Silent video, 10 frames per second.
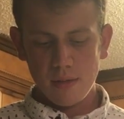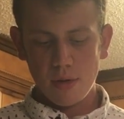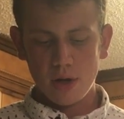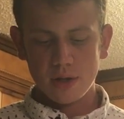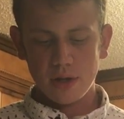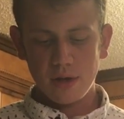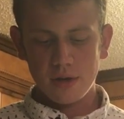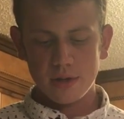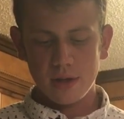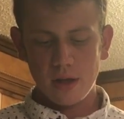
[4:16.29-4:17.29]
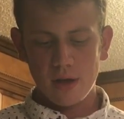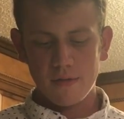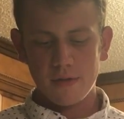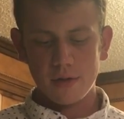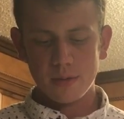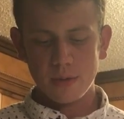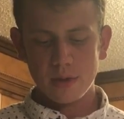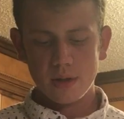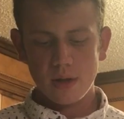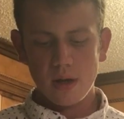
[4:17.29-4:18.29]
prosecutors, and law
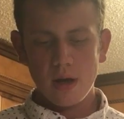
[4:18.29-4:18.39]
enforcement.